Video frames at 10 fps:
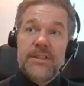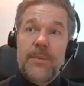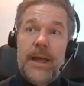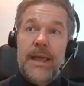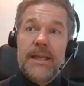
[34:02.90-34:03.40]

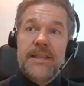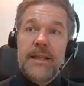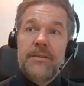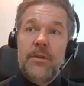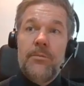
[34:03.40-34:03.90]
this way, is
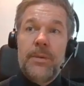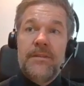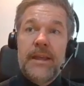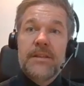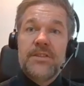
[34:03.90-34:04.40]
that you've been
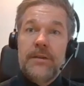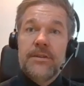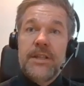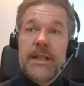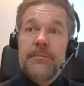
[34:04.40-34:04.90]
taken
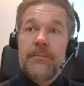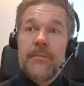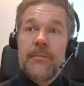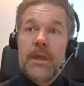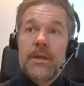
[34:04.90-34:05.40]
seriously.
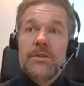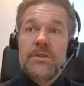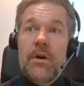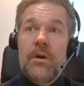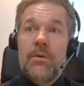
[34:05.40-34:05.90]

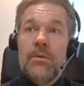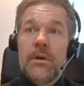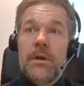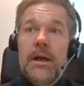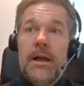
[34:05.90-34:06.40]
So
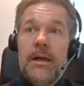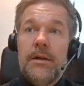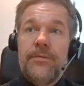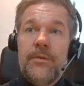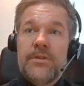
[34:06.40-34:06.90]

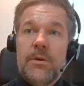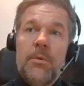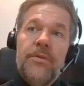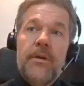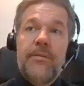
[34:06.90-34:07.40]

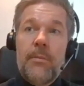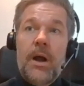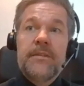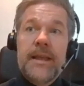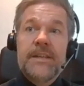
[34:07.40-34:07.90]
moving away from
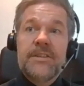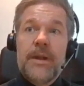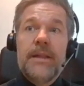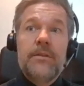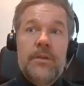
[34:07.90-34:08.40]
marketing as a
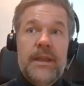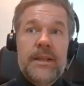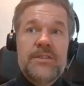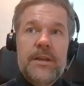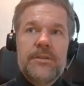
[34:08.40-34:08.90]
brand, you're
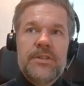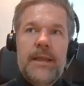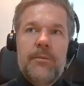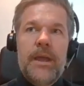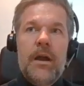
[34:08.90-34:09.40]
taken
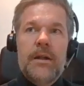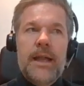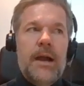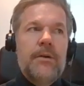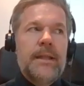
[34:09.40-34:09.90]
seriously. We are
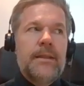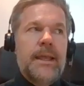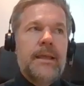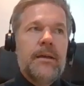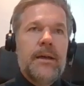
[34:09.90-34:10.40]
now in
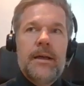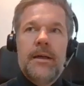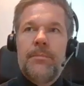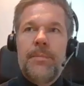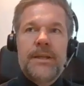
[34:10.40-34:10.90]
the
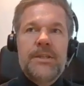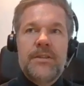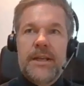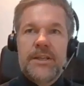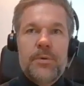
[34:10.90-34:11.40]

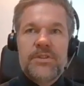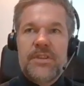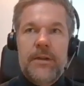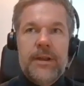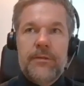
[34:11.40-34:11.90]
Pension Dashboard
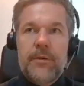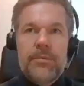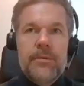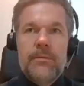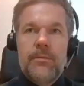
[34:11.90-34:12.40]
Steering Group.
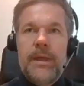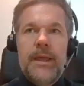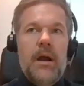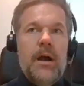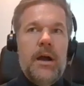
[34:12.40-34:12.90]

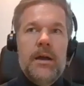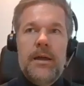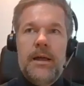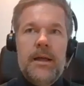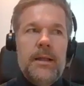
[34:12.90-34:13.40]
We are
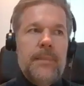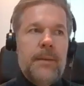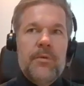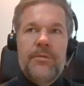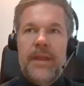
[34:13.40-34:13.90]
a
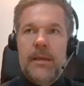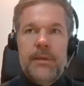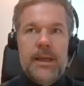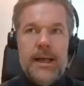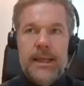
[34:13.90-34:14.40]
member of the
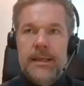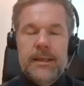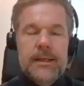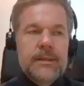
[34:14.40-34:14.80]
ABI.